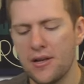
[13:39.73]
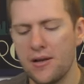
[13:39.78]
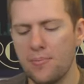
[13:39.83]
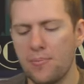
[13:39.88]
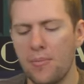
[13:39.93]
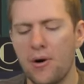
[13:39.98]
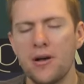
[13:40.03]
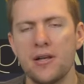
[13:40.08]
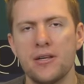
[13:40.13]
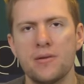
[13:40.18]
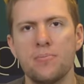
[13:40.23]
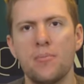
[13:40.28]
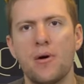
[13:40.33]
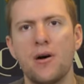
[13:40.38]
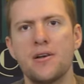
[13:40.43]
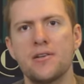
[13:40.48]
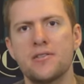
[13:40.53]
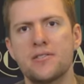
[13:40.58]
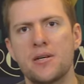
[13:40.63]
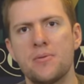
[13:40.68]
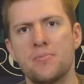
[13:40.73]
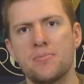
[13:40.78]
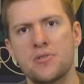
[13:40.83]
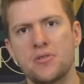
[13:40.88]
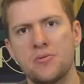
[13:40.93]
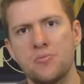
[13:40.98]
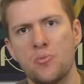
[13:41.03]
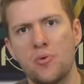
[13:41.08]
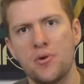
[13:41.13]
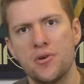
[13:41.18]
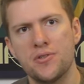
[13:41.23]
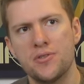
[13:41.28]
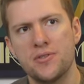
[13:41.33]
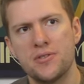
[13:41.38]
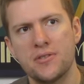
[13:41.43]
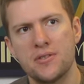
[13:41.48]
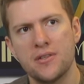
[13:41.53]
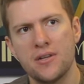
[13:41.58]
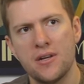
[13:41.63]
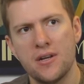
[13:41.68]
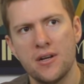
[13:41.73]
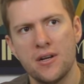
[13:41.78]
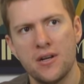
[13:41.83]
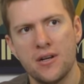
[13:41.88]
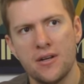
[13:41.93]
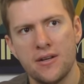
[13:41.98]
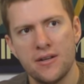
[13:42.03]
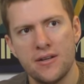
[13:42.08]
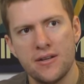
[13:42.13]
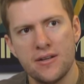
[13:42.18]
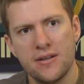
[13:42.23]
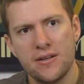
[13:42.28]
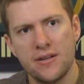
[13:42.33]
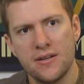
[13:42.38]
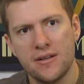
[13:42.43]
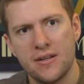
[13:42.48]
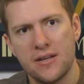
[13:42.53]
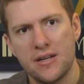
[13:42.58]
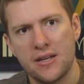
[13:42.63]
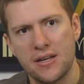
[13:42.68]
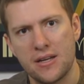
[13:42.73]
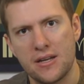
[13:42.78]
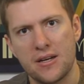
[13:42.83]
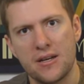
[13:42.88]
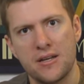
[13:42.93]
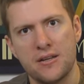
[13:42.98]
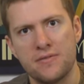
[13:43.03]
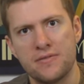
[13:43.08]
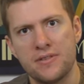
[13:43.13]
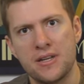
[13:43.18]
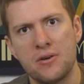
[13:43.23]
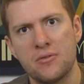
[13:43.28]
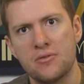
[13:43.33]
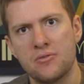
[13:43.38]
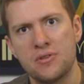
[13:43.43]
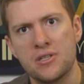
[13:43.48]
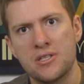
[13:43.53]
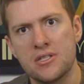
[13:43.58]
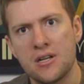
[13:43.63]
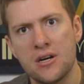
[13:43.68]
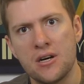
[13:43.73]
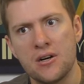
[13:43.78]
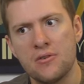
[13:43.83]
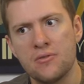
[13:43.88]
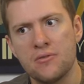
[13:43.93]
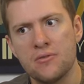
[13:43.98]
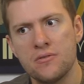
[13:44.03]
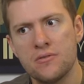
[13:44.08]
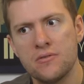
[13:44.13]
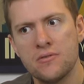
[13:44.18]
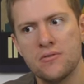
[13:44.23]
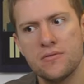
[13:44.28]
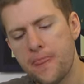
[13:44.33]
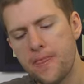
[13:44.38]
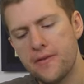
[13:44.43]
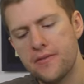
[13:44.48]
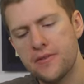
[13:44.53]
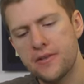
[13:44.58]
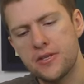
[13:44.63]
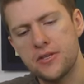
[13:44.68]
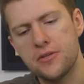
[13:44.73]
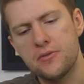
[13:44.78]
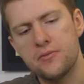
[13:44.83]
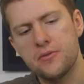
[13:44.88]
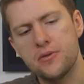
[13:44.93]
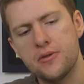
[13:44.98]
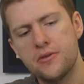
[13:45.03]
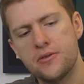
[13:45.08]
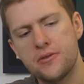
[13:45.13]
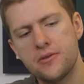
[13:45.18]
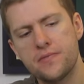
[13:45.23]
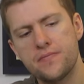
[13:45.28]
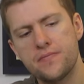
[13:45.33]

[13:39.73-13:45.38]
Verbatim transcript: My my assumption was, in a kind of Zelda-y style, that you would